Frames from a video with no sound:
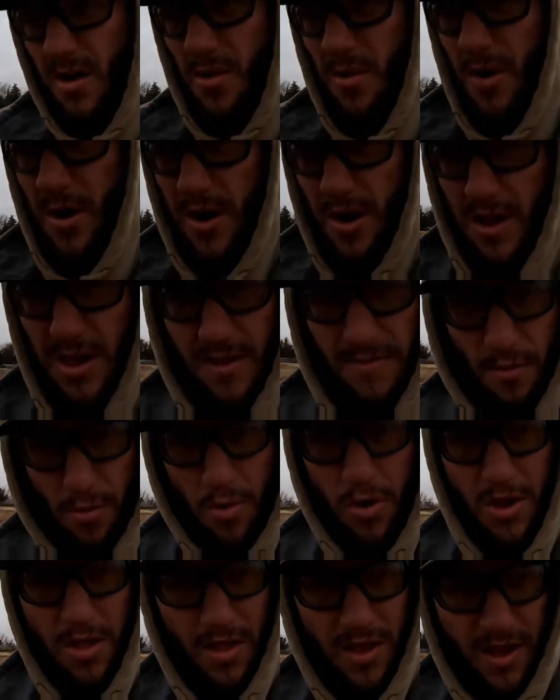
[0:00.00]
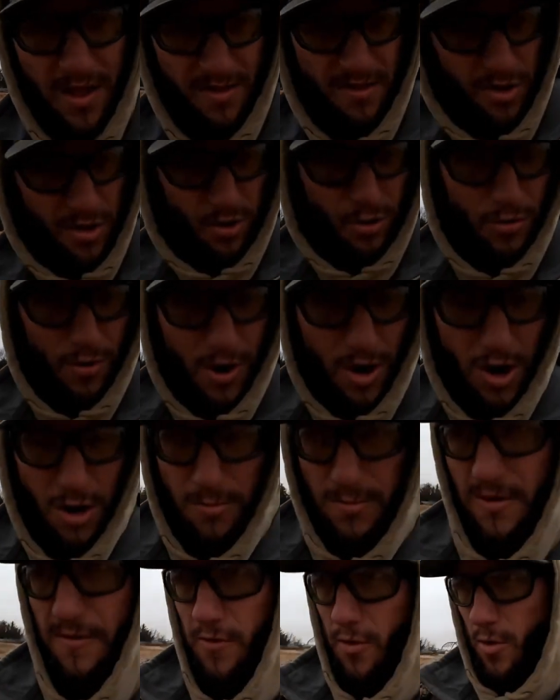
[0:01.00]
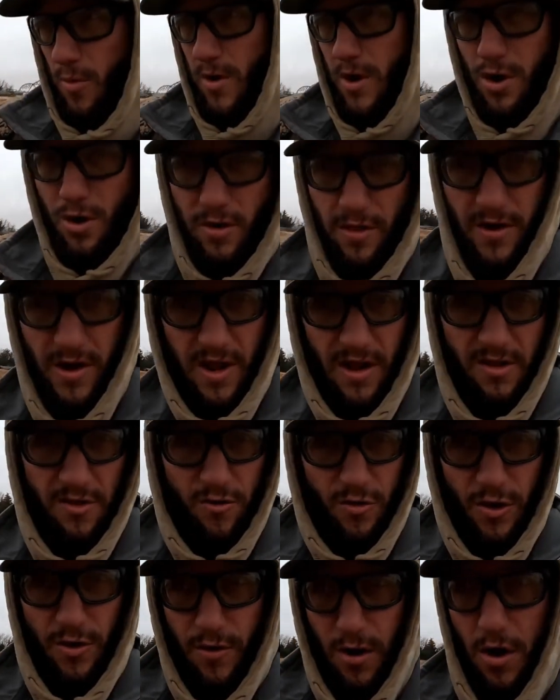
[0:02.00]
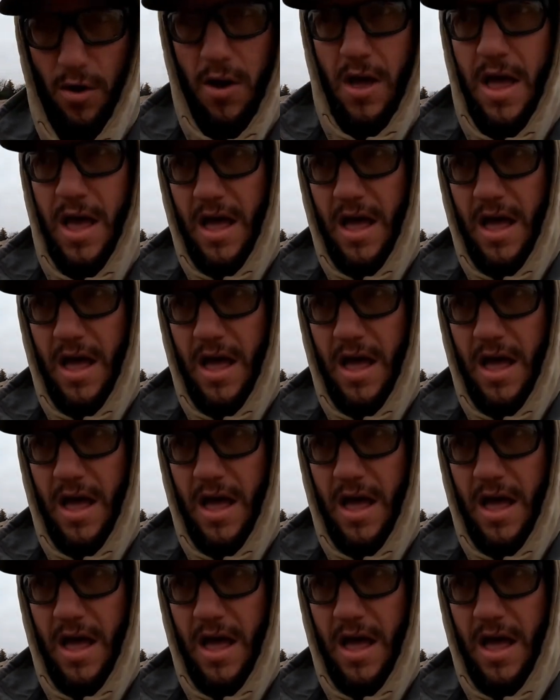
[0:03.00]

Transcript: we're gonna give it one last hoorah before we go to the next tree row.